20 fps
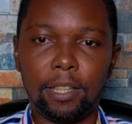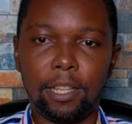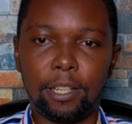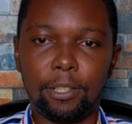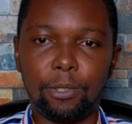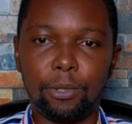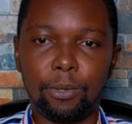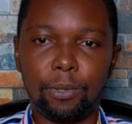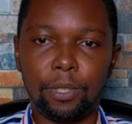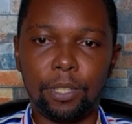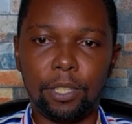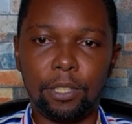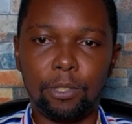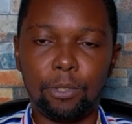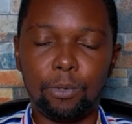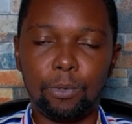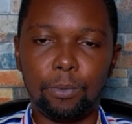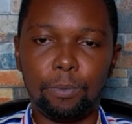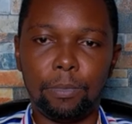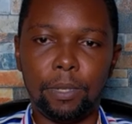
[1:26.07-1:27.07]
that you
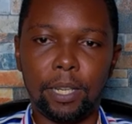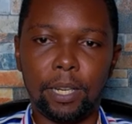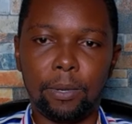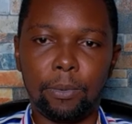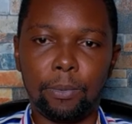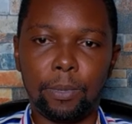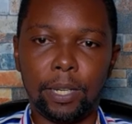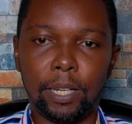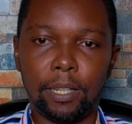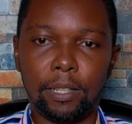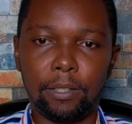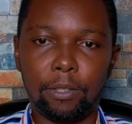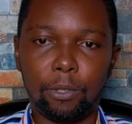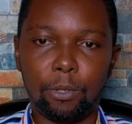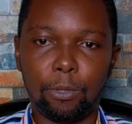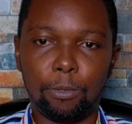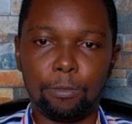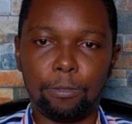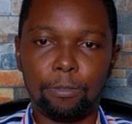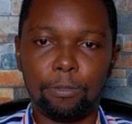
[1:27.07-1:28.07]
need to be aware
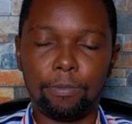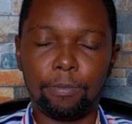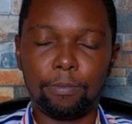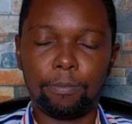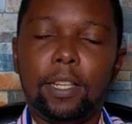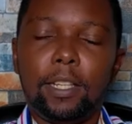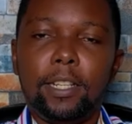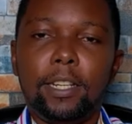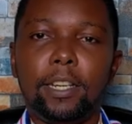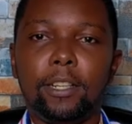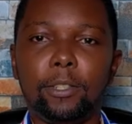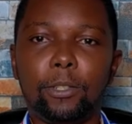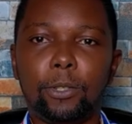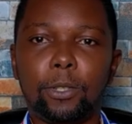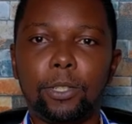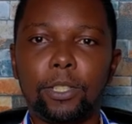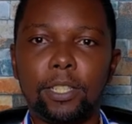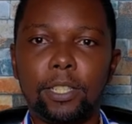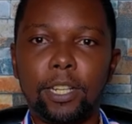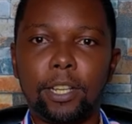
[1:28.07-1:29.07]
of. Hidden
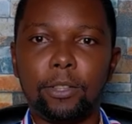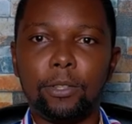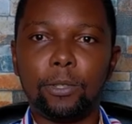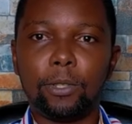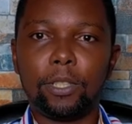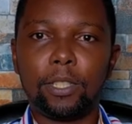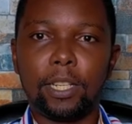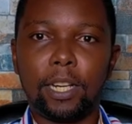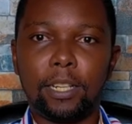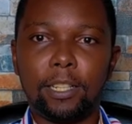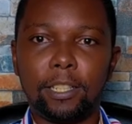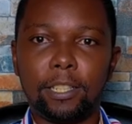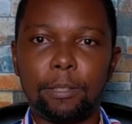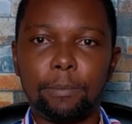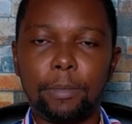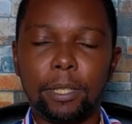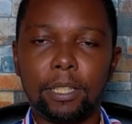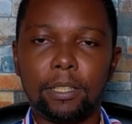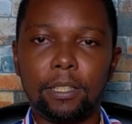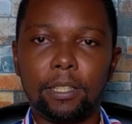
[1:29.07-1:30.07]
costs are those
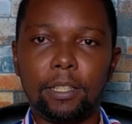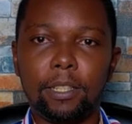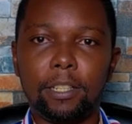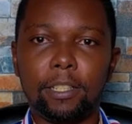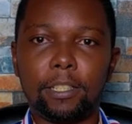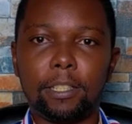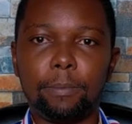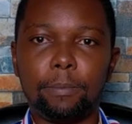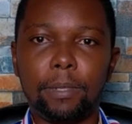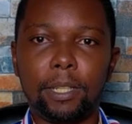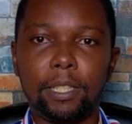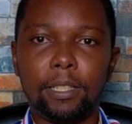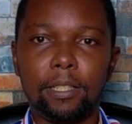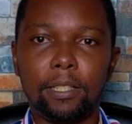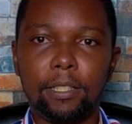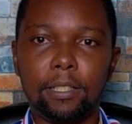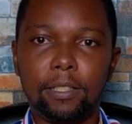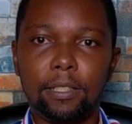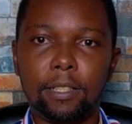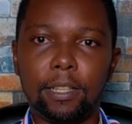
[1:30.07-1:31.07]
unexpected
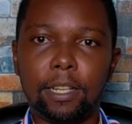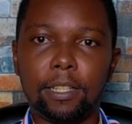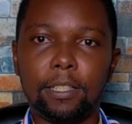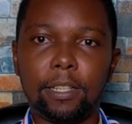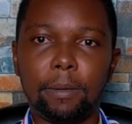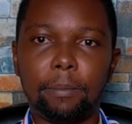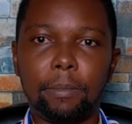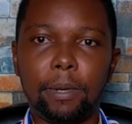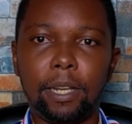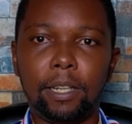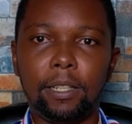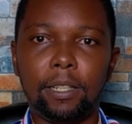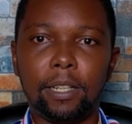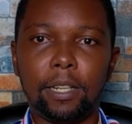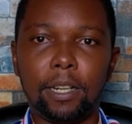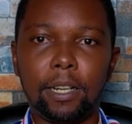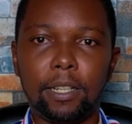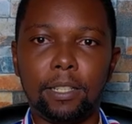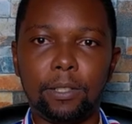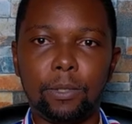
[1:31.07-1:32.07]
expenses that a buyer
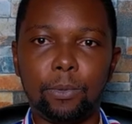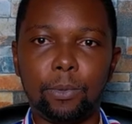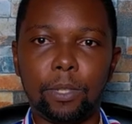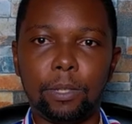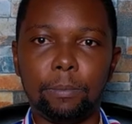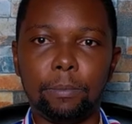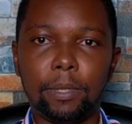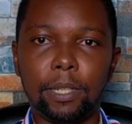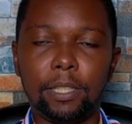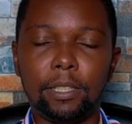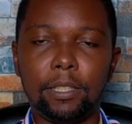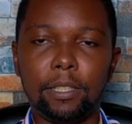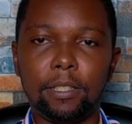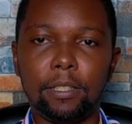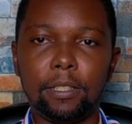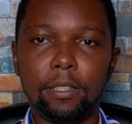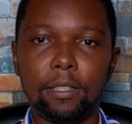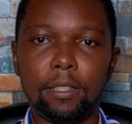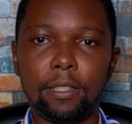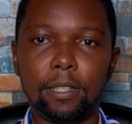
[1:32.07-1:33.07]
incurs when
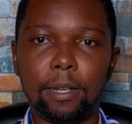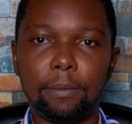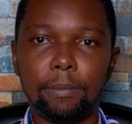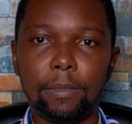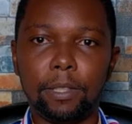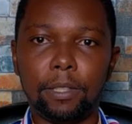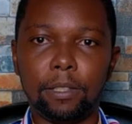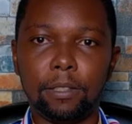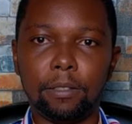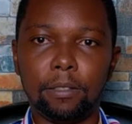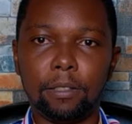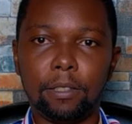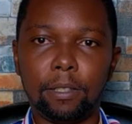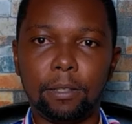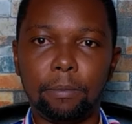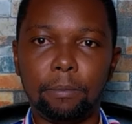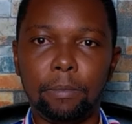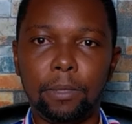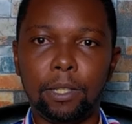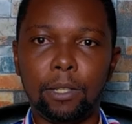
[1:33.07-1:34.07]
purchasing something.
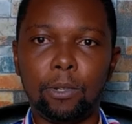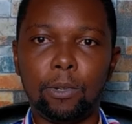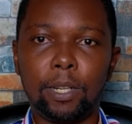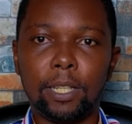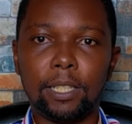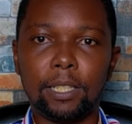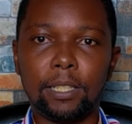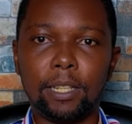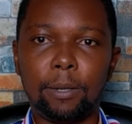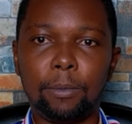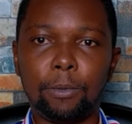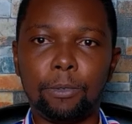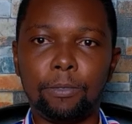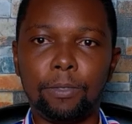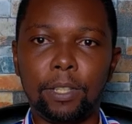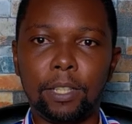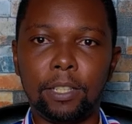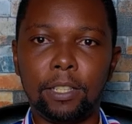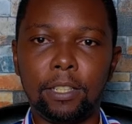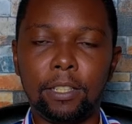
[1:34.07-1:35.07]
Below are some
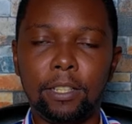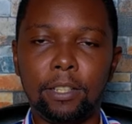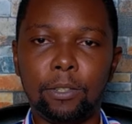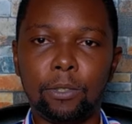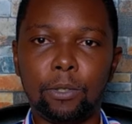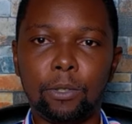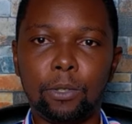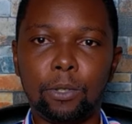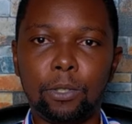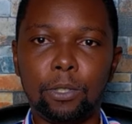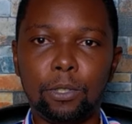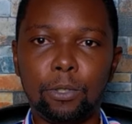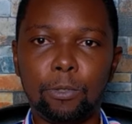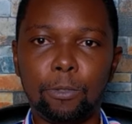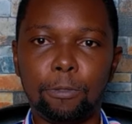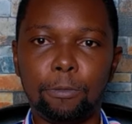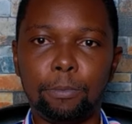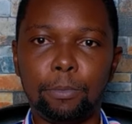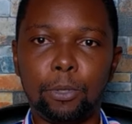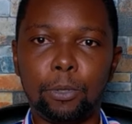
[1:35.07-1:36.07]
of the hidden
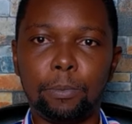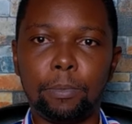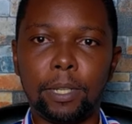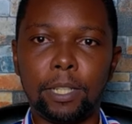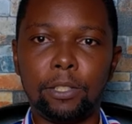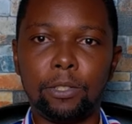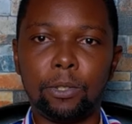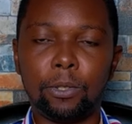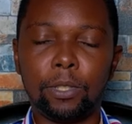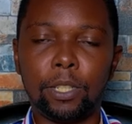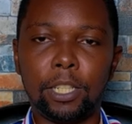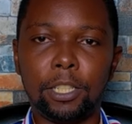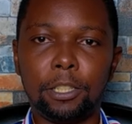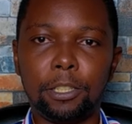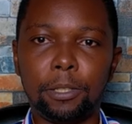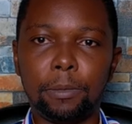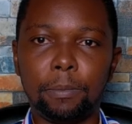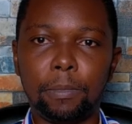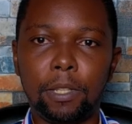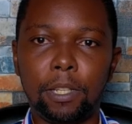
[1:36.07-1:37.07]
costs of property
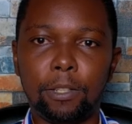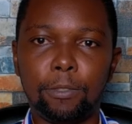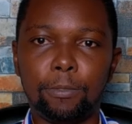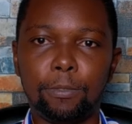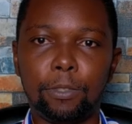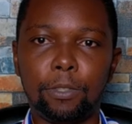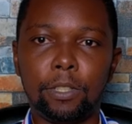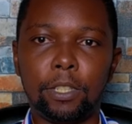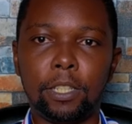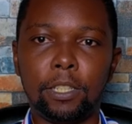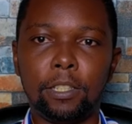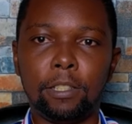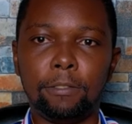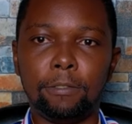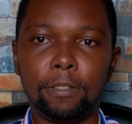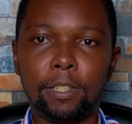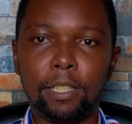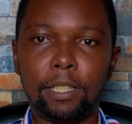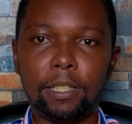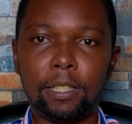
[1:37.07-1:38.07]
ownership that foreign
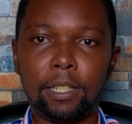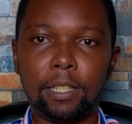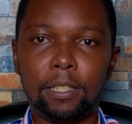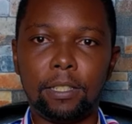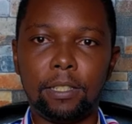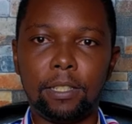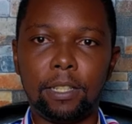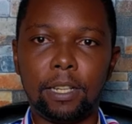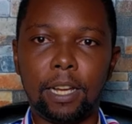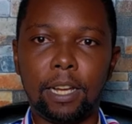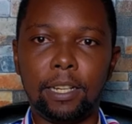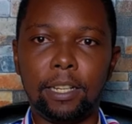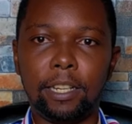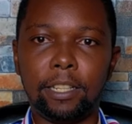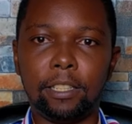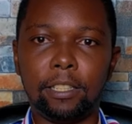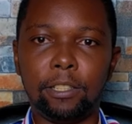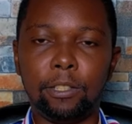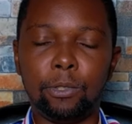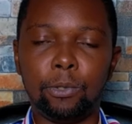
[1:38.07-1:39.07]
investors are
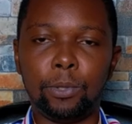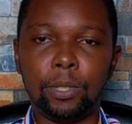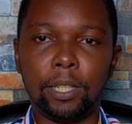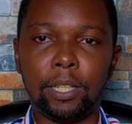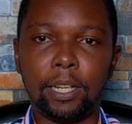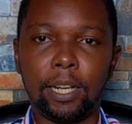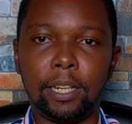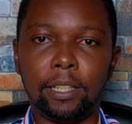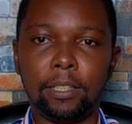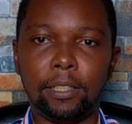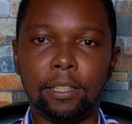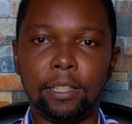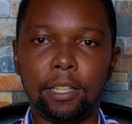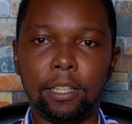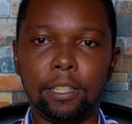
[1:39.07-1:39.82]
likely to incur in